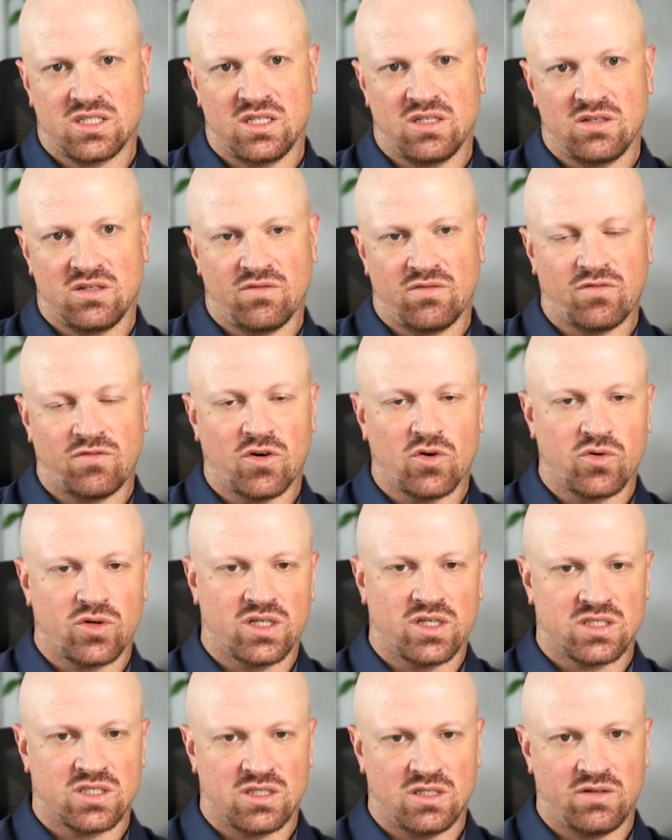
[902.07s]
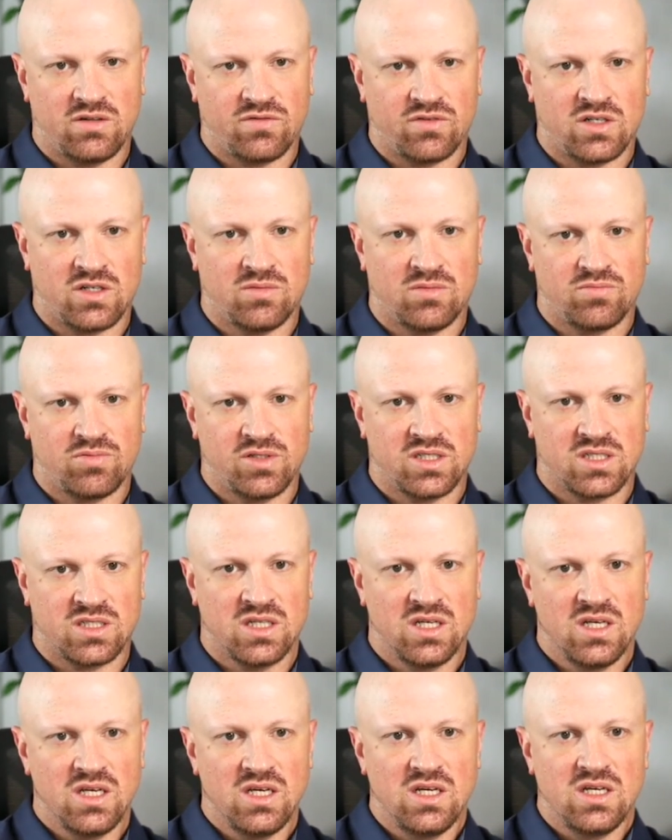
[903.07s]
in focus, and if a company's
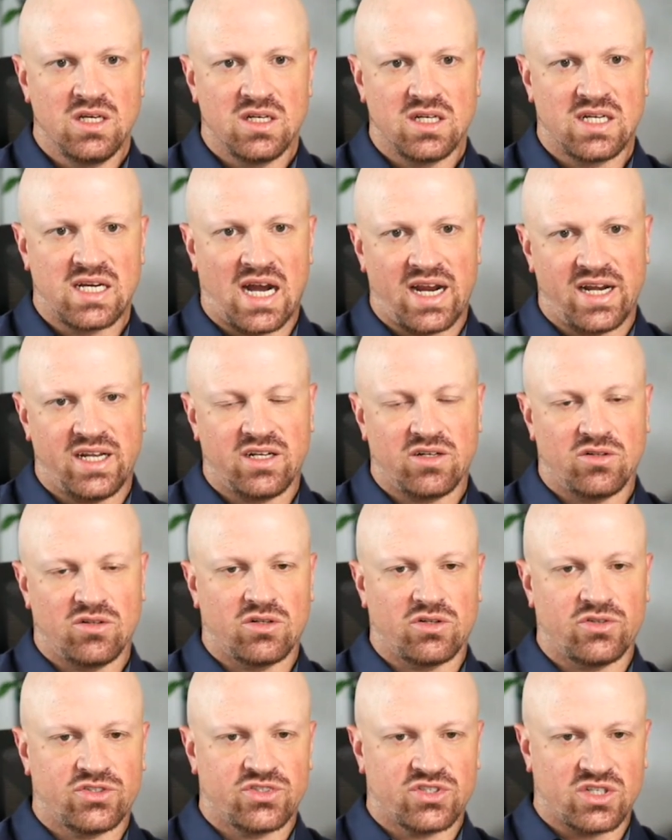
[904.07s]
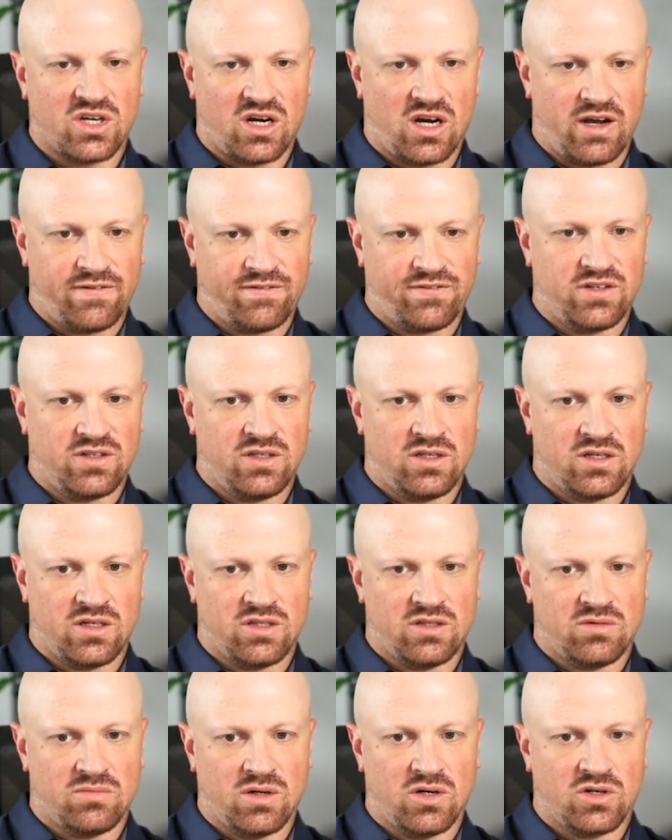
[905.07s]
guiding a little soft,
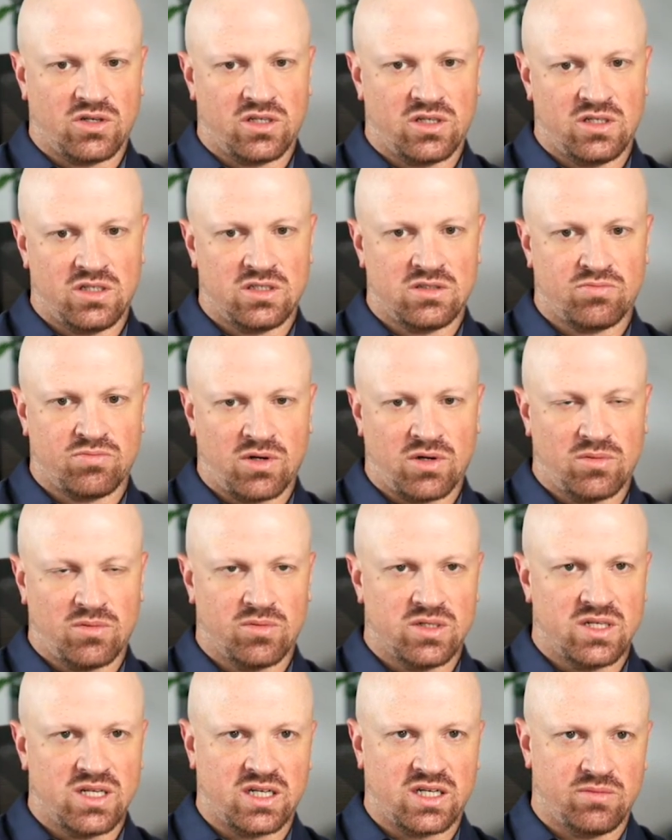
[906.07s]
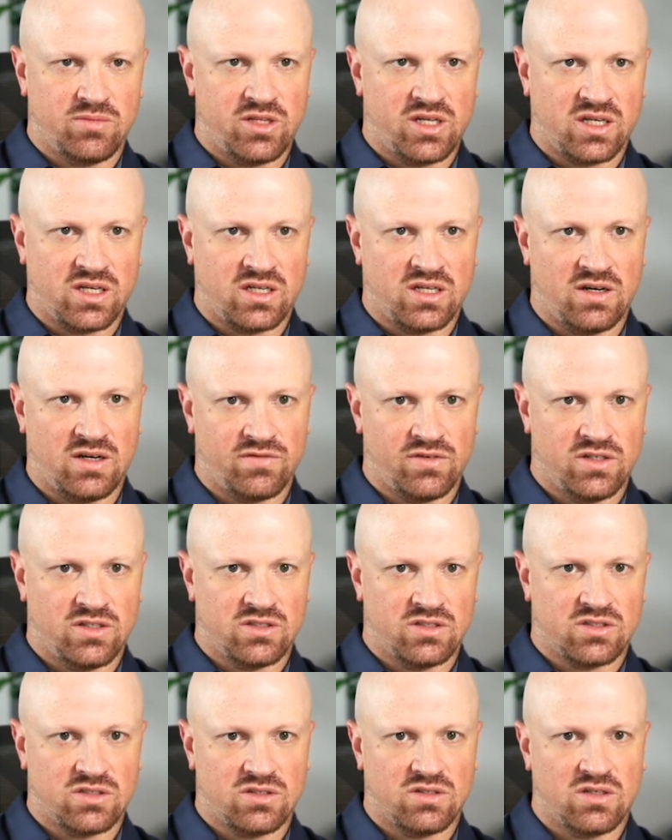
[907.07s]
the market is probably not going to be that confident.
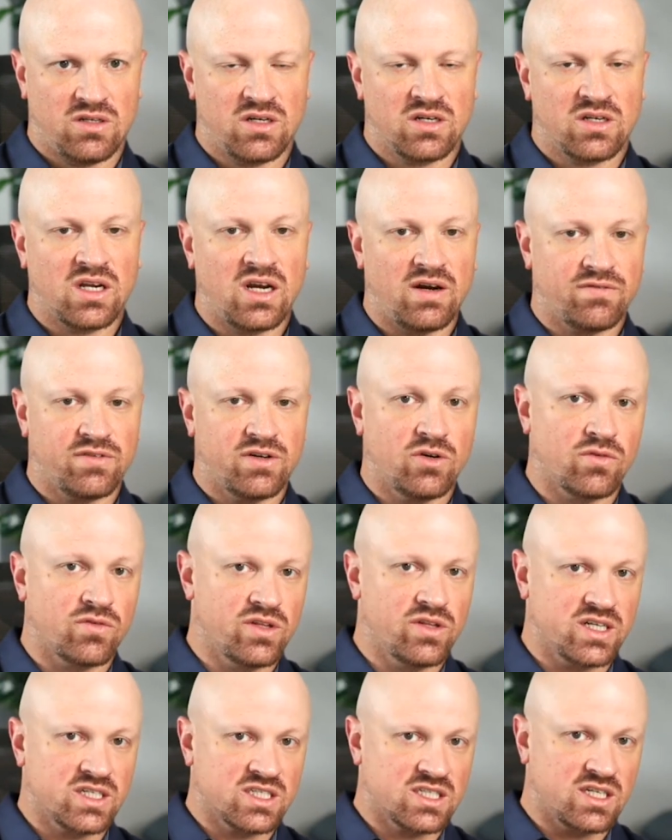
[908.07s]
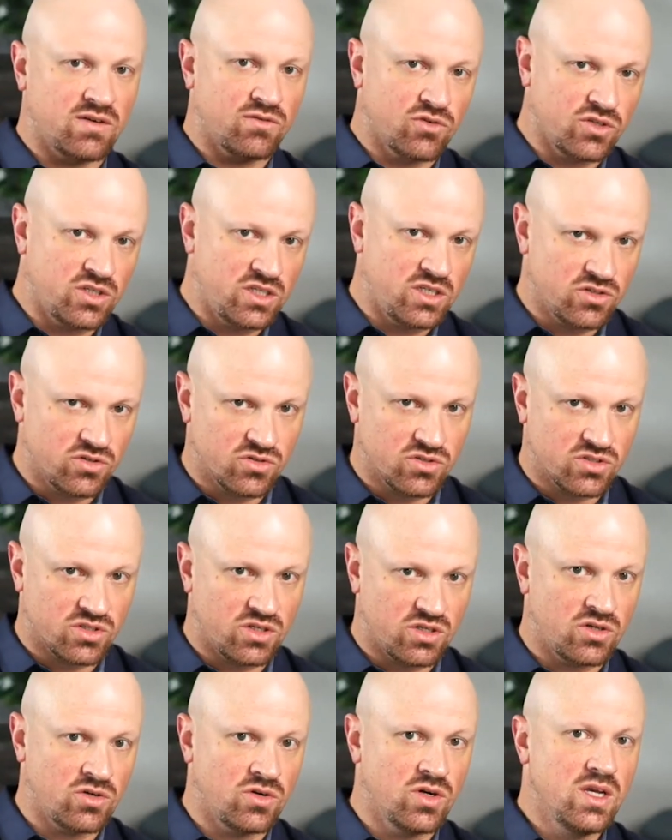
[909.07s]
Over the next several years,
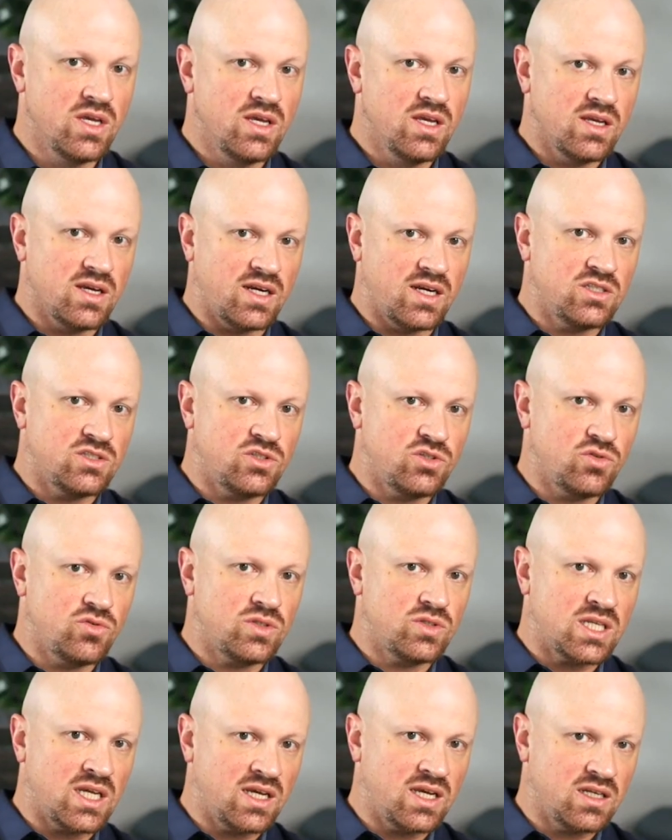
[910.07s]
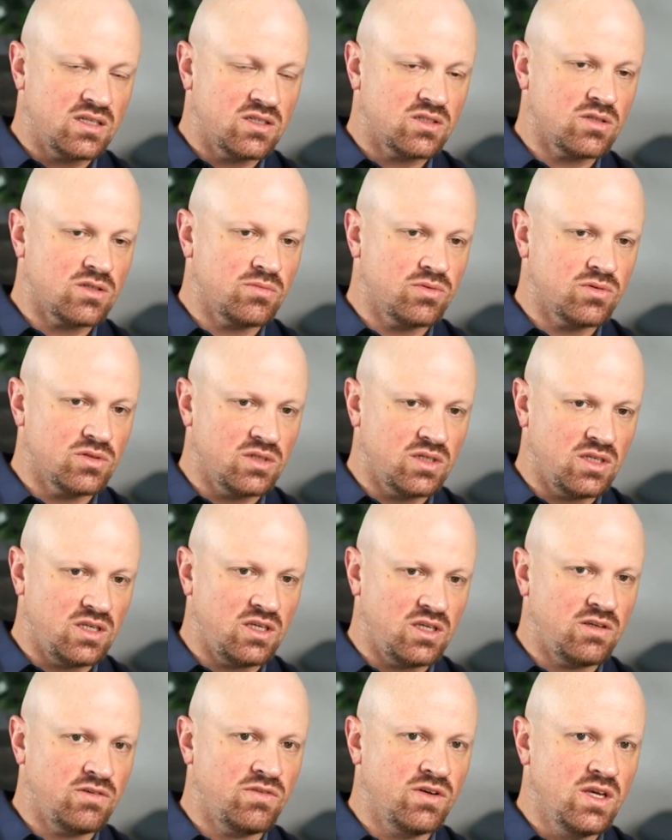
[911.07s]
though, I do tend to
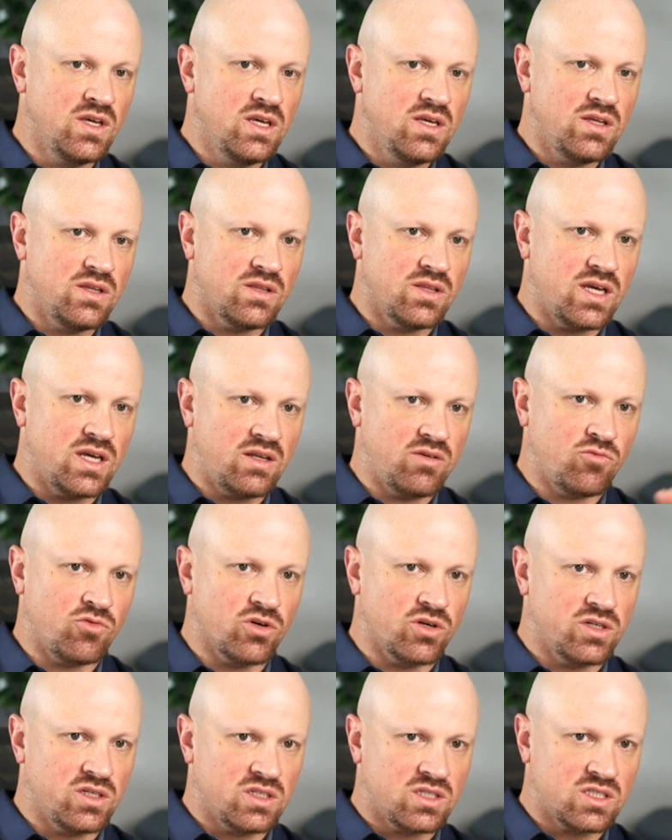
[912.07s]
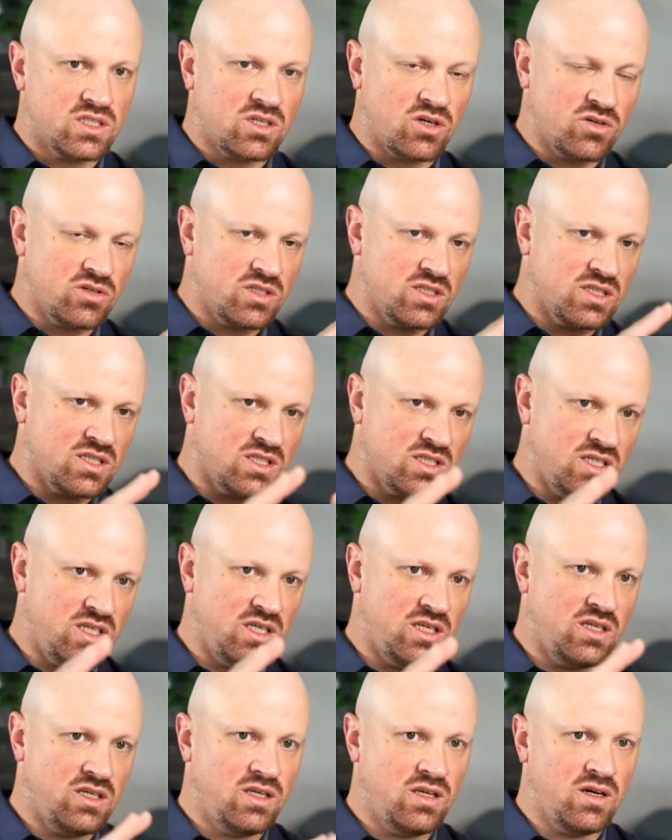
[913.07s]
believe that we're going to start to
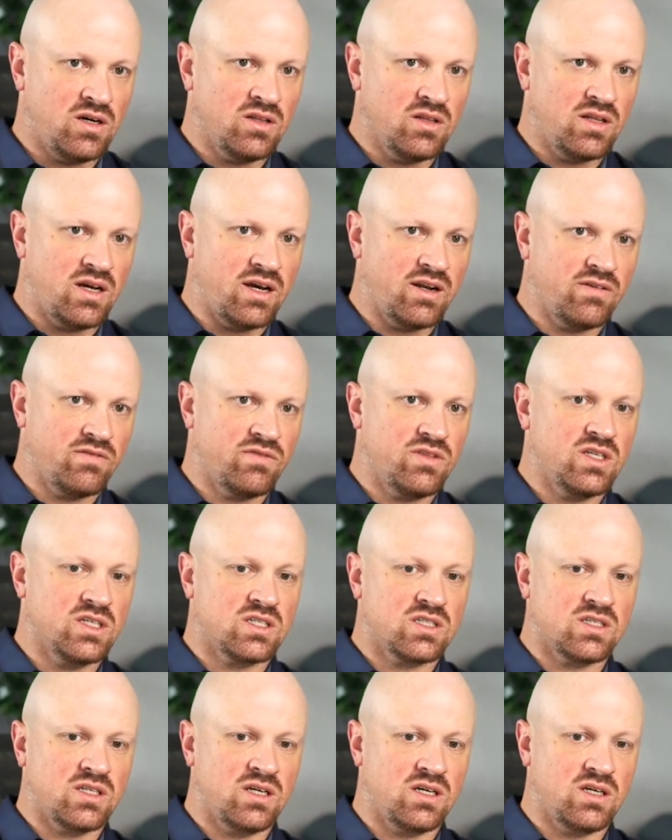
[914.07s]
see a lot of this